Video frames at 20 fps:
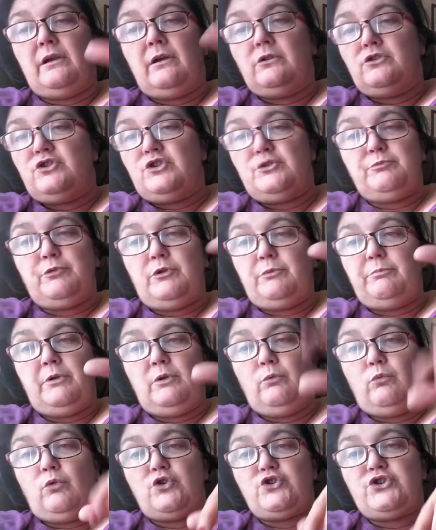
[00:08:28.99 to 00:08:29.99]
I'll just put a
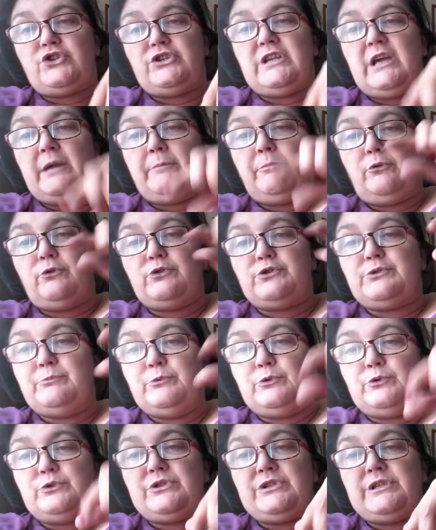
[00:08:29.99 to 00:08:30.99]
bit of washi tape or a
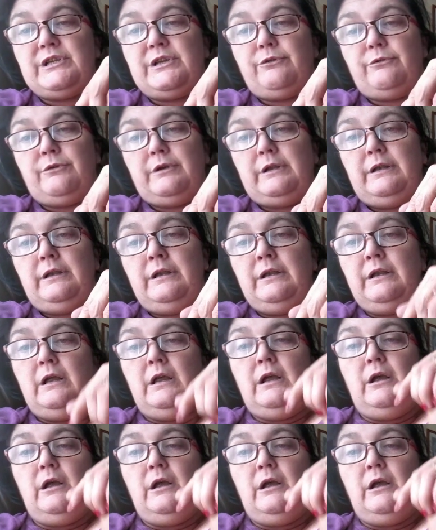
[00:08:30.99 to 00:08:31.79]
small sticker in.